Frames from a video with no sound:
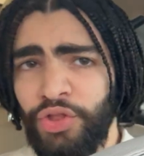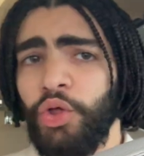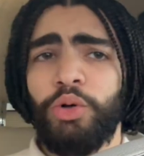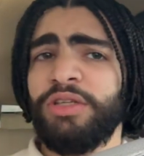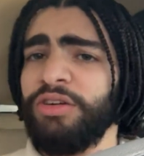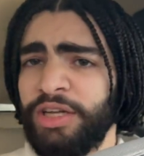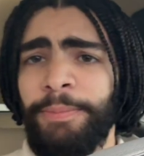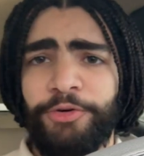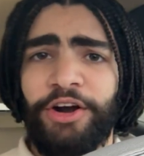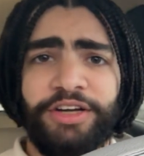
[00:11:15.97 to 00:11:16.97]
Those are
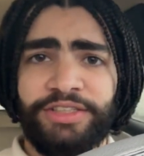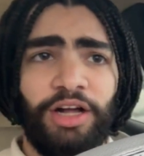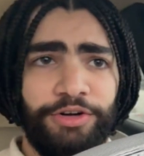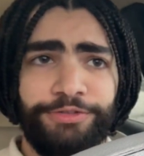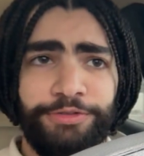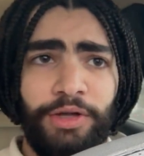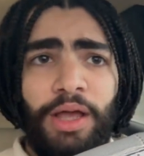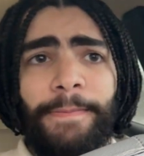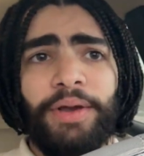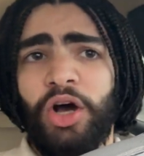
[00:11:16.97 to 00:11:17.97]
temporary stuff,
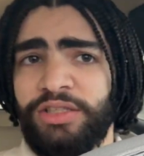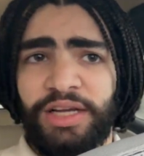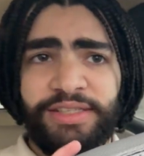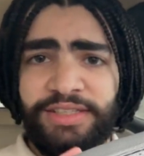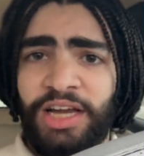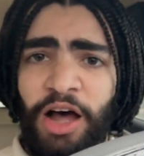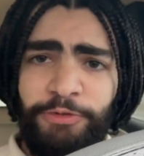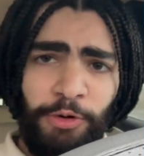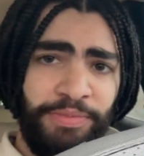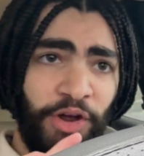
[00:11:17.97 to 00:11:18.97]
because it's not
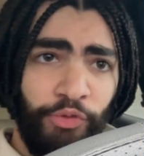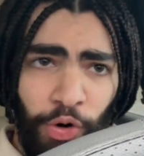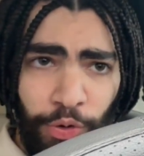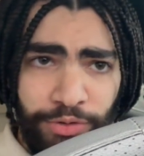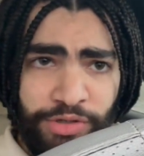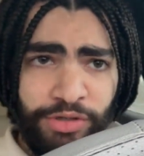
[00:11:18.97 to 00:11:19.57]
from the root.